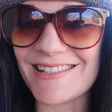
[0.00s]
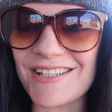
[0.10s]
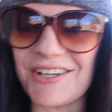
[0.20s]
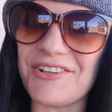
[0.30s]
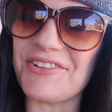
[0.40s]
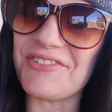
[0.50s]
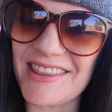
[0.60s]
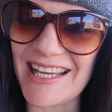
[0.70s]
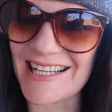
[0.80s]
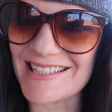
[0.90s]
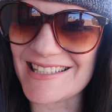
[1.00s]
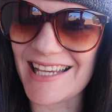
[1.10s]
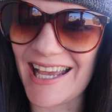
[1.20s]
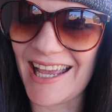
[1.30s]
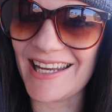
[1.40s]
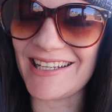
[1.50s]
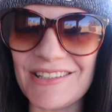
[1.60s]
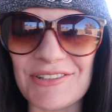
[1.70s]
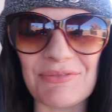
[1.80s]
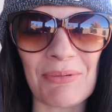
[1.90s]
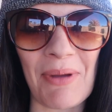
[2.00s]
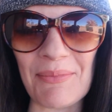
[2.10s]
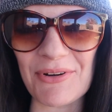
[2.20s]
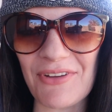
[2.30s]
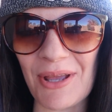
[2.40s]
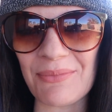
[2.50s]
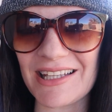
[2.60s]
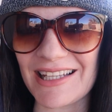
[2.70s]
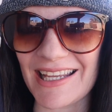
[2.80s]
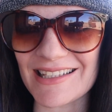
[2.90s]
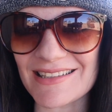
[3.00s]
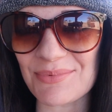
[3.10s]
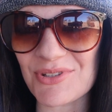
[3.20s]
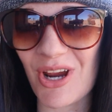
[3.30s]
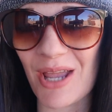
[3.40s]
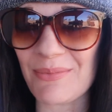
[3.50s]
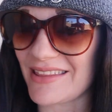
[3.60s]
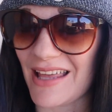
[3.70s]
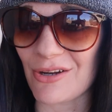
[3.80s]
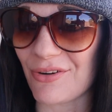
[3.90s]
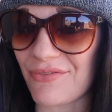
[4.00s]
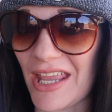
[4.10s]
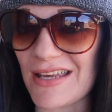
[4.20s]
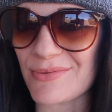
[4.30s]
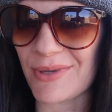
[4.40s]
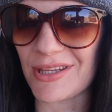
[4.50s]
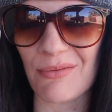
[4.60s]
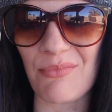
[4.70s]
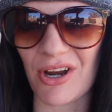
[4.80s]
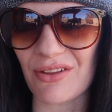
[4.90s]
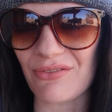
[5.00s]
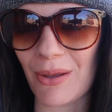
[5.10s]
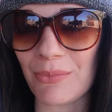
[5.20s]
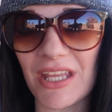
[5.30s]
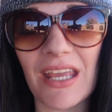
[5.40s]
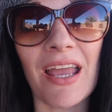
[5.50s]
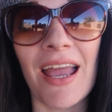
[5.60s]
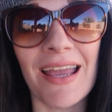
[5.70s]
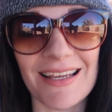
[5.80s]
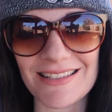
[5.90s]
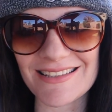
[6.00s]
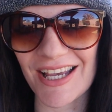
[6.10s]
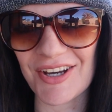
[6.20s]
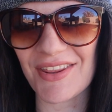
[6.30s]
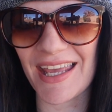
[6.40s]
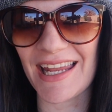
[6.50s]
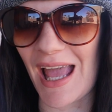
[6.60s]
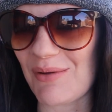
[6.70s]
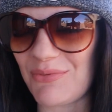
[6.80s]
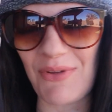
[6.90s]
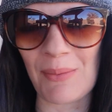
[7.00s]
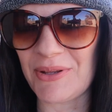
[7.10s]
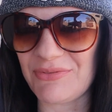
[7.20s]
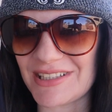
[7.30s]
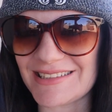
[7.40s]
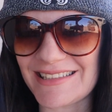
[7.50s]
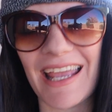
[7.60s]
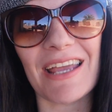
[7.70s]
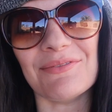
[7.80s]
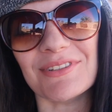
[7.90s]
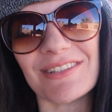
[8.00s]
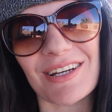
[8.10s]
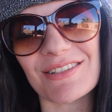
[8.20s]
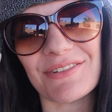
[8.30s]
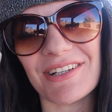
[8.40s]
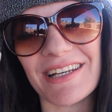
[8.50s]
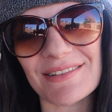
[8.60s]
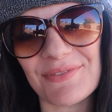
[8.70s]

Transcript: So with that said, remember family, like and subscribe, hit that notification bell to become part of the family. Until then, have a family-filled day, and we'll talk to you in our next